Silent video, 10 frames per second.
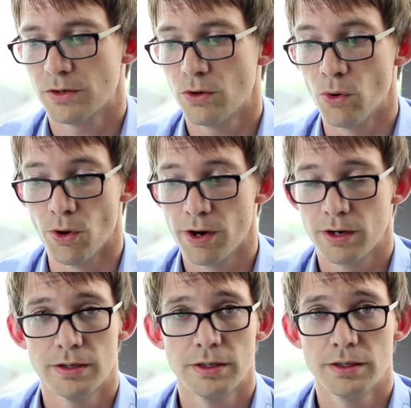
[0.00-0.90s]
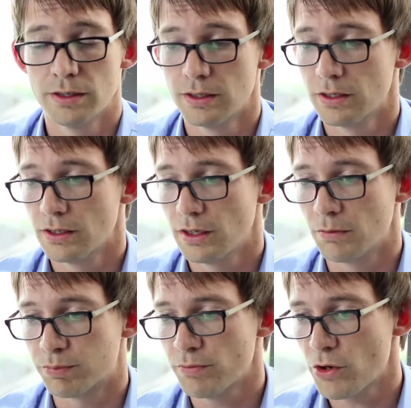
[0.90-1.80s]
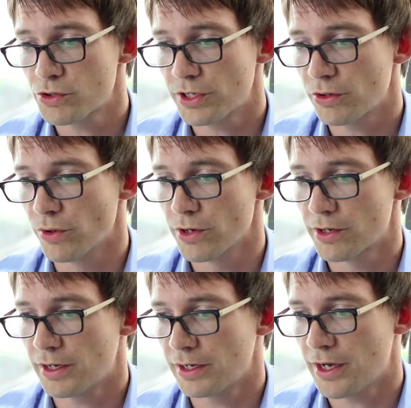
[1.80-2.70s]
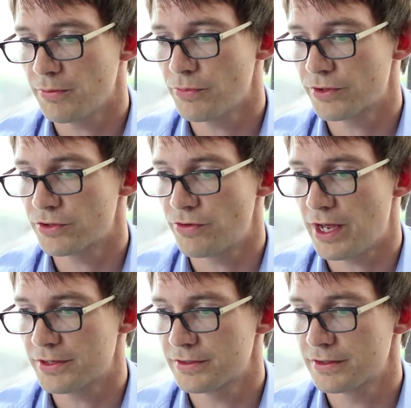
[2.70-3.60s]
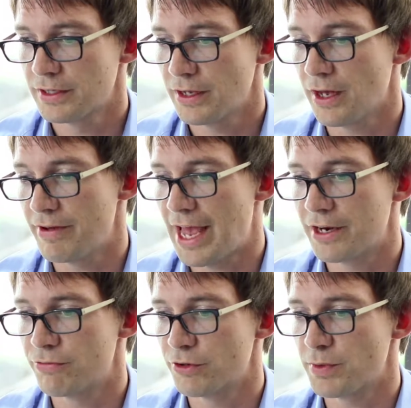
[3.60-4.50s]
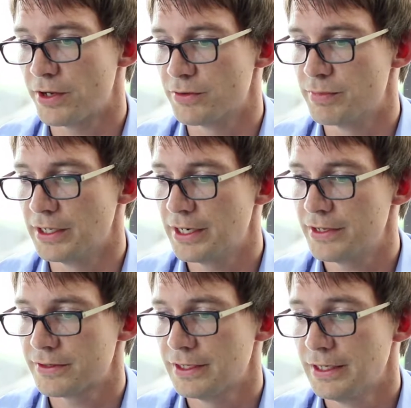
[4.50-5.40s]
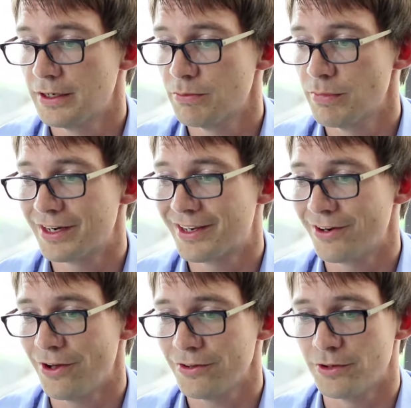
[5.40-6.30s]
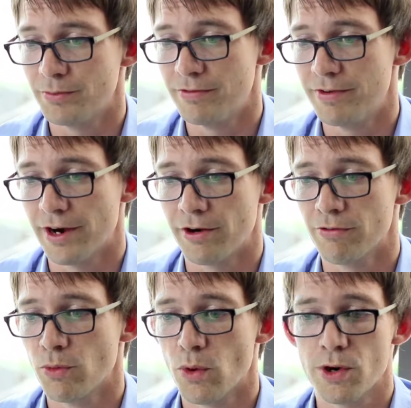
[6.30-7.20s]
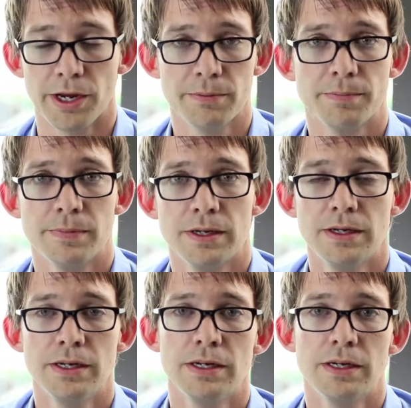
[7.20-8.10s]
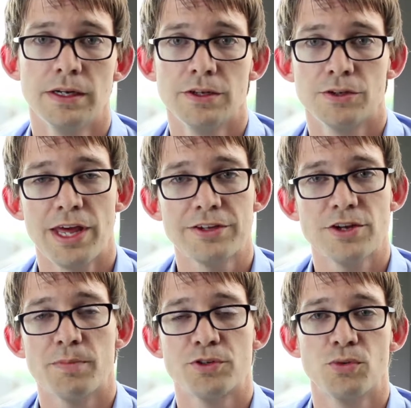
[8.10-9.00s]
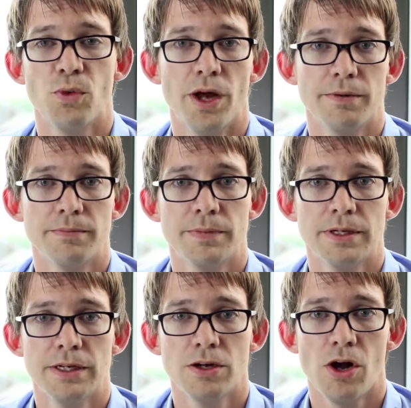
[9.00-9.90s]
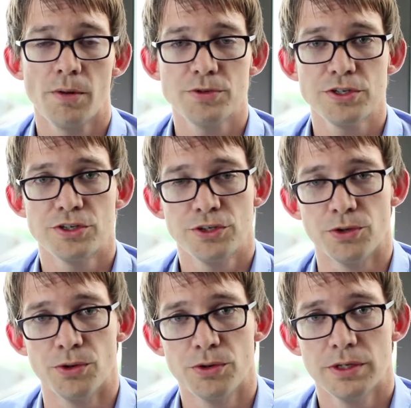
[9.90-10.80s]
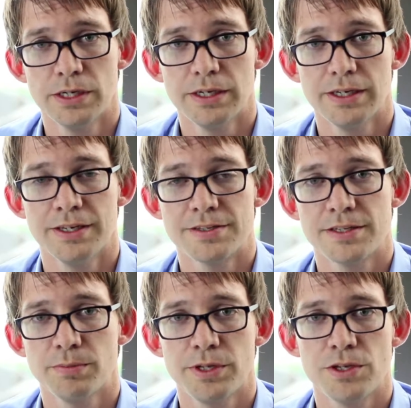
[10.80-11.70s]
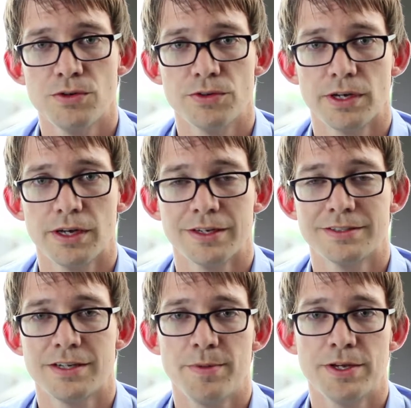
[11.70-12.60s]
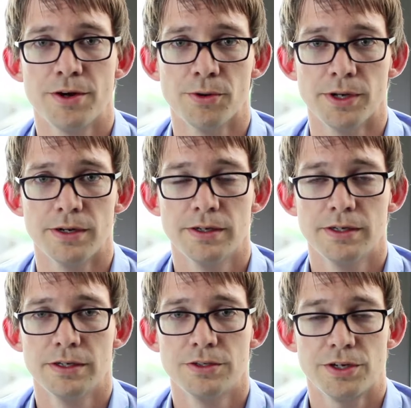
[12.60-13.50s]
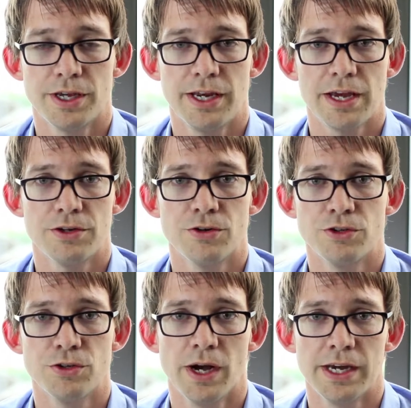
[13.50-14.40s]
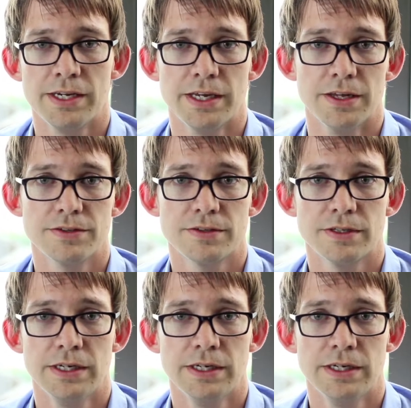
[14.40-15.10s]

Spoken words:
Or, a promotion at work can come with stress of added responsibilities, but it can also be very rewarding. So that's option 1. Option 2 is simply using a semicolon to connect your 2 ideas.